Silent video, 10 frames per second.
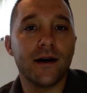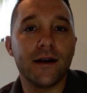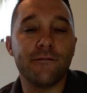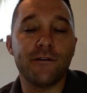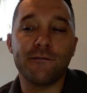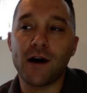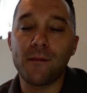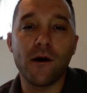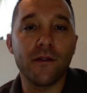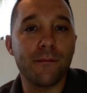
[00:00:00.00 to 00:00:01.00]
If I'm
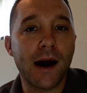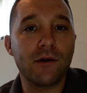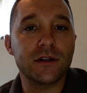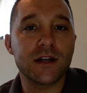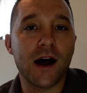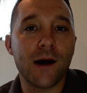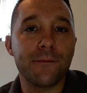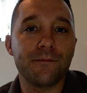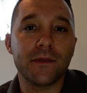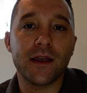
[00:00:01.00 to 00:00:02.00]
on the mountaintop
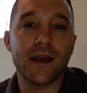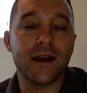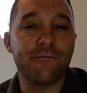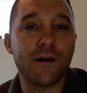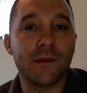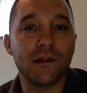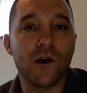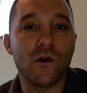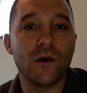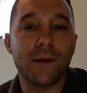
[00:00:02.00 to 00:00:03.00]
and if I'm
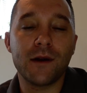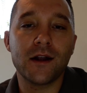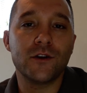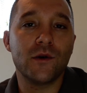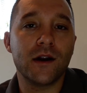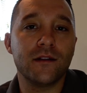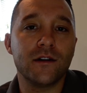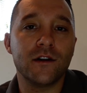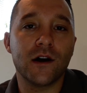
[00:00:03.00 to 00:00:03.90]
alone, I'm not doing anything good.